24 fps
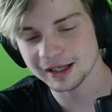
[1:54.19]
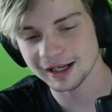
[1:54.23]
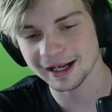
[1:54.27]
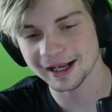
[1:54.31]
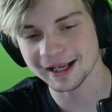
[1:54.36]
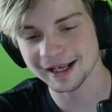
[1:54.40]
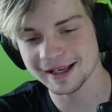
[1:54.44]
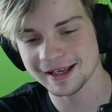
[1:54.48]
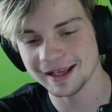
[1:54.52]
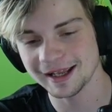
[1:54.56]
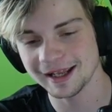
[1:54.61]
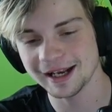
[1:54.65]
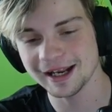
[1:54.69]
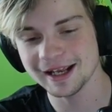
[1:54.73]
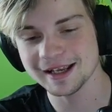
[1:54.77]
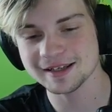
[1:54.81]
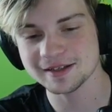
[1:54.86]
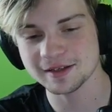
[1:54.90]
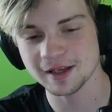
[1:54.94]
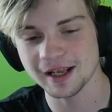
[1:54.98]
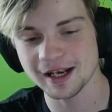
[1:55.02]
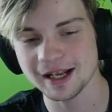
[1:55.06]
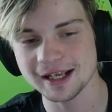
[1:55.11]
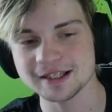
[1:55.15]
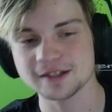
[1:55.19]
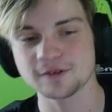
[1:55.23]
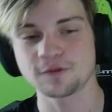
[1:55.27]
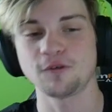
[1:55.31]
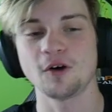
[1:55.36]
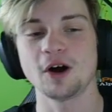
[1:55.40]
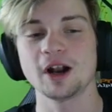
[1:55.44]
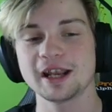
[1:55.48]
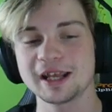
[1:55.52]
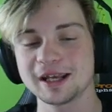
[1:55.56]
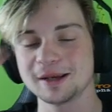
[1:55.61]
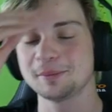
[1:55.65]
I get it is
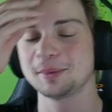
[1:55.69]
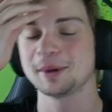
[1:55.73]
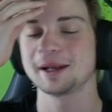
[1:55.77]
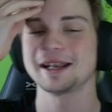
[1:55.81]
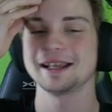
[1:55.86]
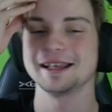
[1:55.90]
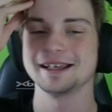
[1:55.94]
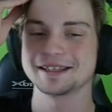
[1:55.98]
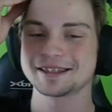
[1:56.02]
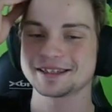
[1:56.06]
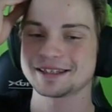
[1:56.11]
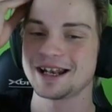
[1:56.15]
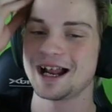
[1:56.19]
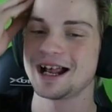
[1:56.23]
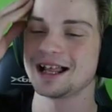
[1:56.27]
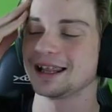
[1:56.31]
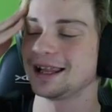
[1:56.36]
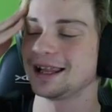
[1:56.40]
funny, but it's not